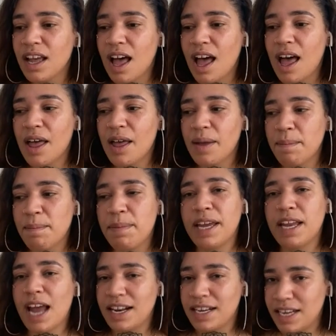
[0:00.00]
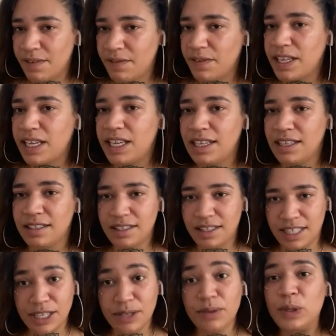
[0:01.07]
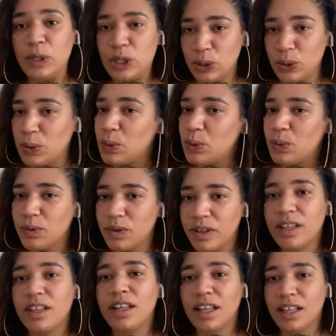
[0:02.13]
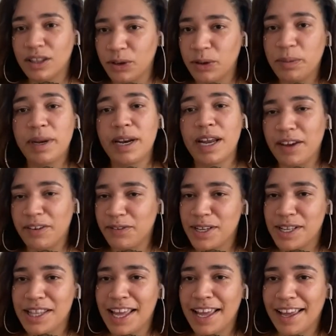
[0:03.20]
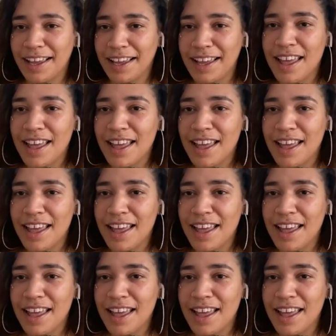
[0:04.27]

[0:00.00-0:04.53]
Um, but I definitely still do a little bit of everything,